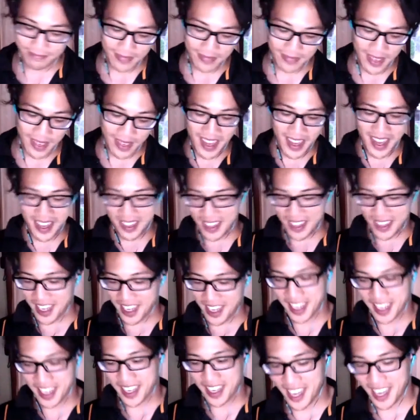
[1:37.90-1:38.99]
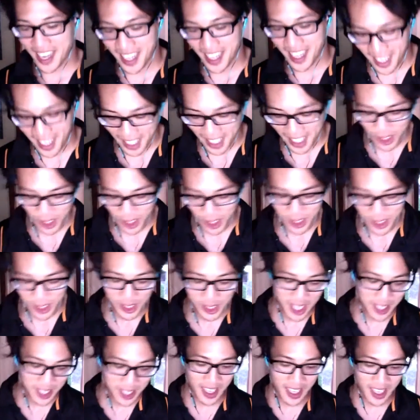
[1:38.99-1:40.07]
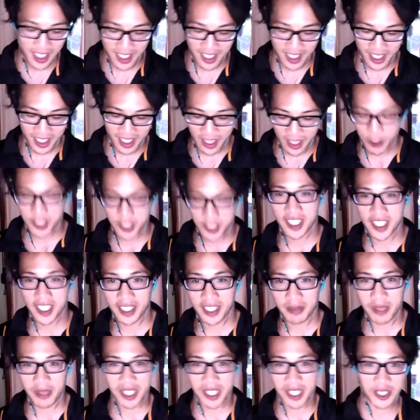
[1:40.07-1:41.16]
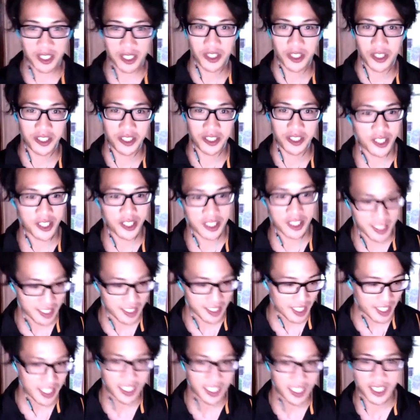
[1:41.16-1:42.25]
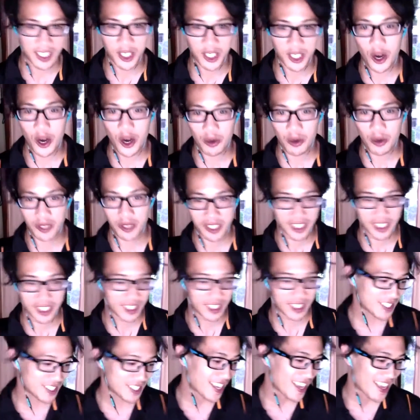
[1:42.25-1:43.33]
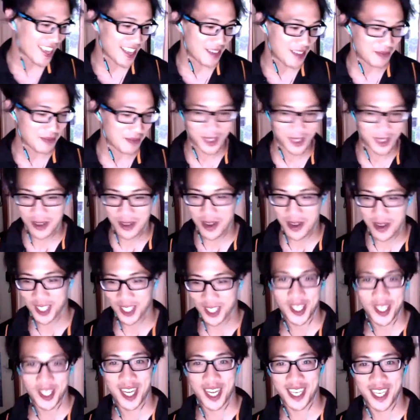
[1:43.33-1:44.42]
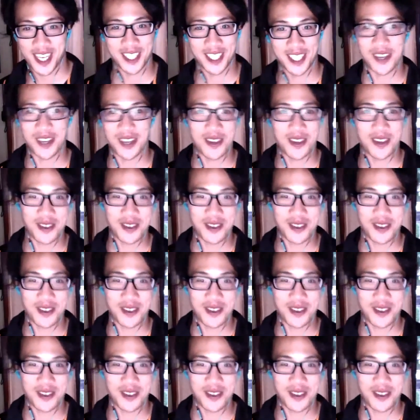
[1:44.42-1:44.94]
then I just decided that it wasn't getting me the girls like a guitar would. So I just kind of let it go.